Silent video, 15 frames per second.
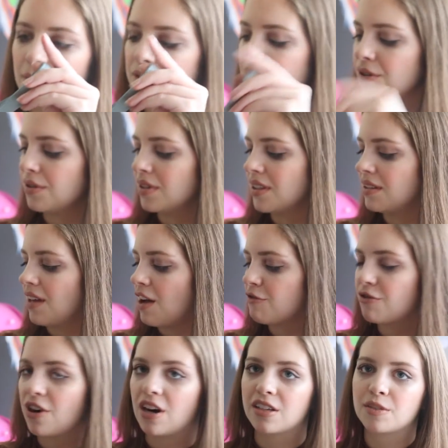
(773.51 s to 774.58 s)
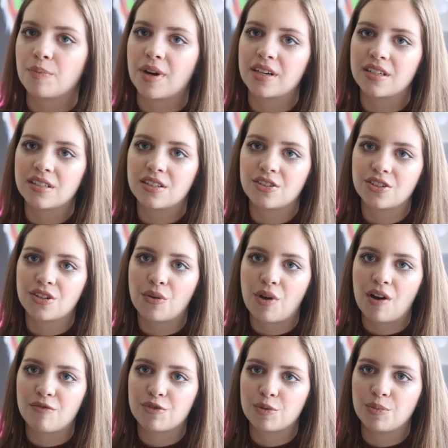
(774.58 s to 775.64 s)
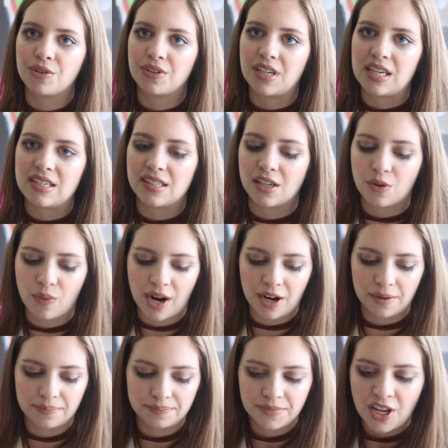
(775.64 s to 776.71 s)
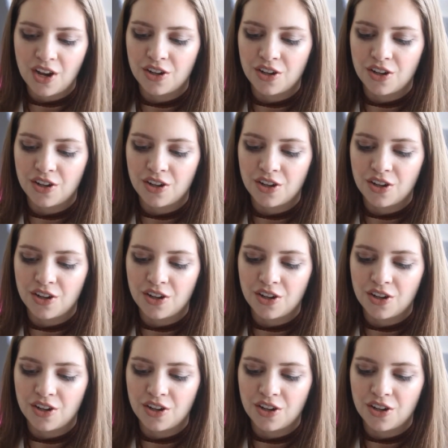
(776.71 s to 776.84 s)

absolutely love crossbodies. They're so comfortable and easy to wear.